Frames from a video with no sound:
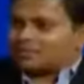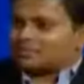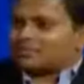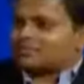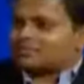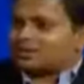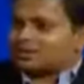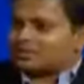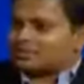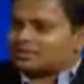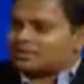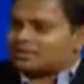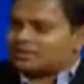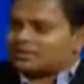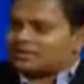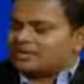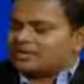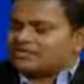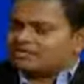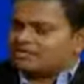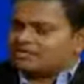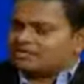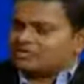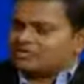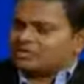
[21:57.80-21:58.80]
that be
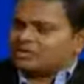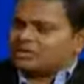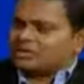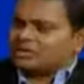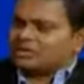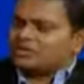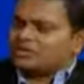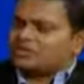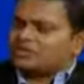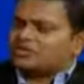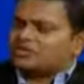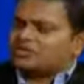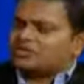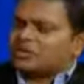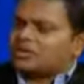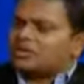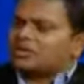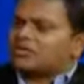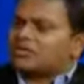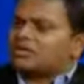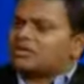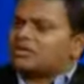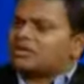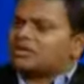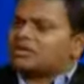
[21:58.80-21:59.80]
is to stop
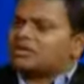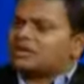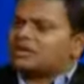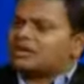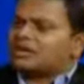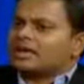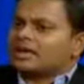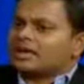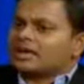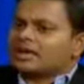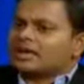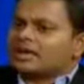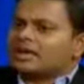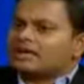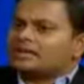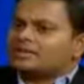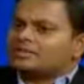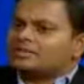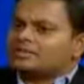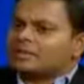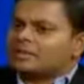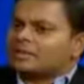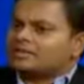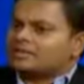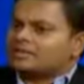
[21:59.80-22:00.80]
looking at private